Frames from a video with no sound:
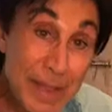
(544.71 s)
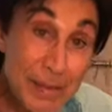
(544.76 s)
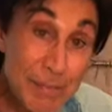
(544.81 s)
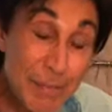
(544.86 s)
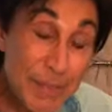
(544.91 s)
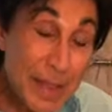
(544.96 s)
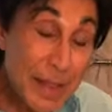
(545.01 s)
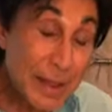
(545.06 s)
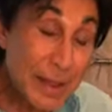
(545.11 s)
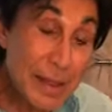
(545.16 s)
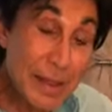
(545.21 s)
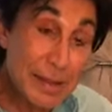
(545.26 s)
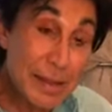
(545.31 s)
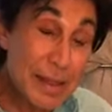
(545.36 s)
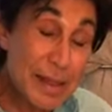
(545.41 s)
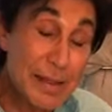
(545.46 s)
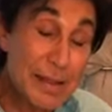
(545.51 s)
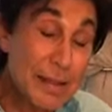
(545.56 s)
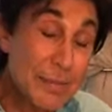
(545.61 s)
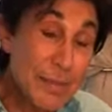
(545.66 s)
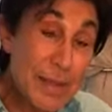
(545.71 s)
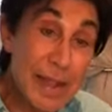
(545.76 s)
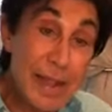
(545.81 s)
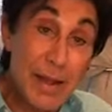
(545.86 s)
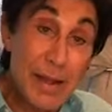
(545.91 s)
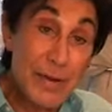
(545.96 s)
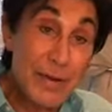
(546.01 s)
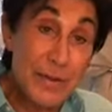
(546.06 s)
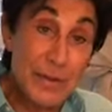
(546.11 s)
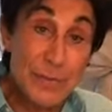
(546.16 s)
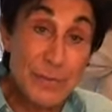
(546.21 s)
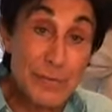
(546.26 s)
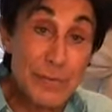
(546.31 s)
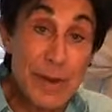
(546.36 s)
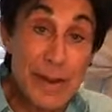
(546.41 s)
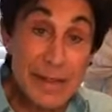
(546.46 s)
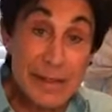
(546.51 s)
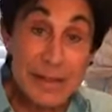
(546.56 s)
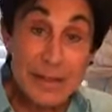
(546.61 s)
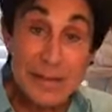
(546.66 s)
my uh, uh, my
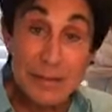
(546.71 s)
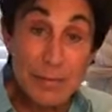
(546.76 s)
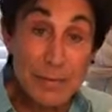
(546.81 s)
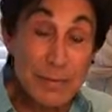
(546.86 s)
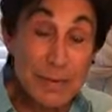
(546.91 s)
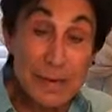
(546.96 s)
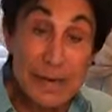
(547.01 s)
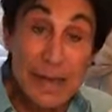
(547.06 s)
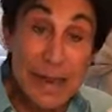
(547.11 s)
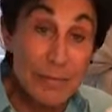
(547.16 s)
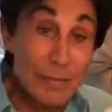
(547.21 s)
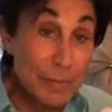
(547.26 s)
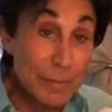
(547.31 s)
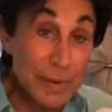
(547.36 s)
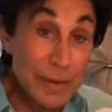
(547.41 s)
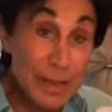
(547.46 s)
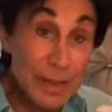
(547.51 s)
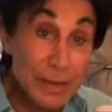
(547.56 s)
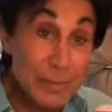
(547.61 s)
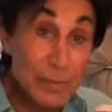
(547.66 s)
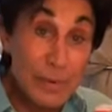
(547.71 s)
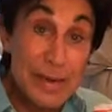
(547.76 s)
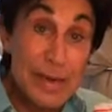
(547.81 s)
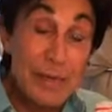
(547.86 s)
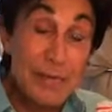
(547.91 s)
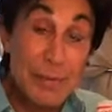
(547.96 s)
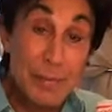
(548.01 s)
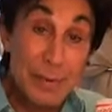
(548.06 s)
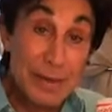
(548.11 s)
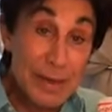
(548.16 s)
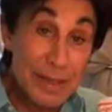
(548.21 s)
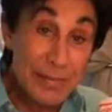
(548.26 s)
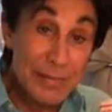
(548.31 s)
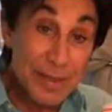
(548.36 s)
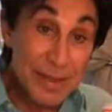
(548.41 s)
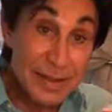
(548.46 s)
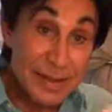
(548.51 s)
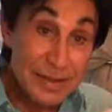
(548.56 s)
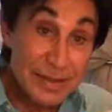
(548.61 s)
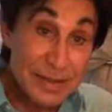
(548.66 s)
artist friends never believe, would never
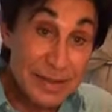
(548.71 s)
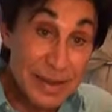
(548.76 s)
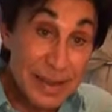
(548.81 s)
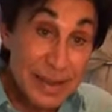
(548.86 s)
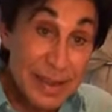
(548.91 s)
believe this.